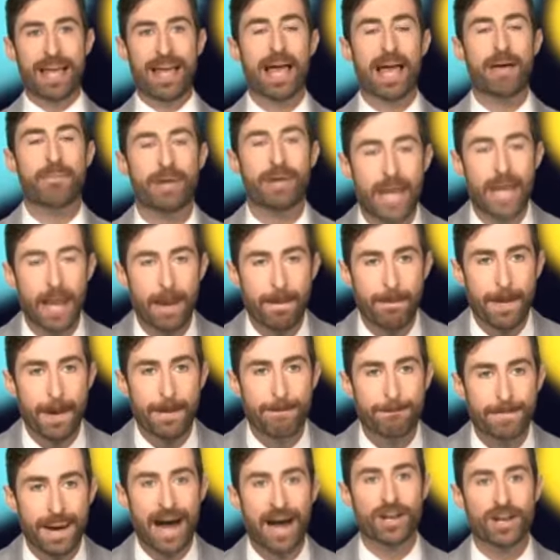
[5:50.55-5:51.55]
Eminem,
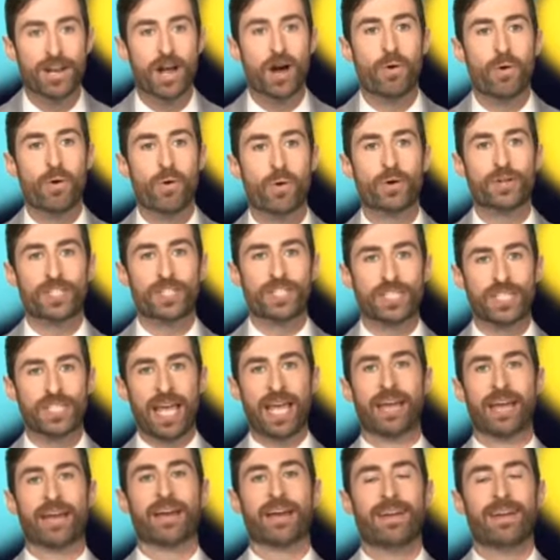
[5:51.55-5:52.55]
Bono, or
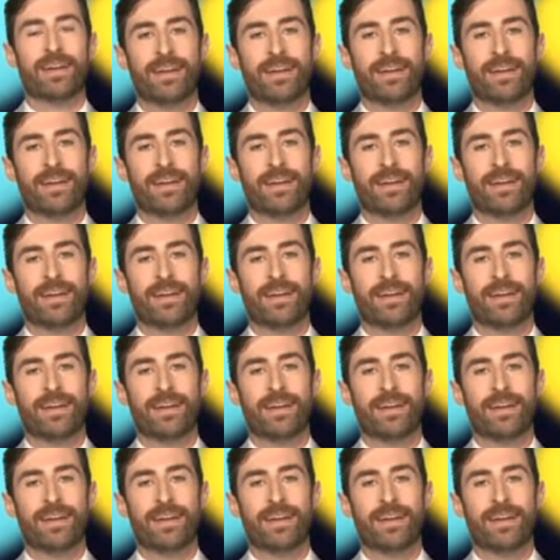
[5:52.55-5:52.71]
Sting?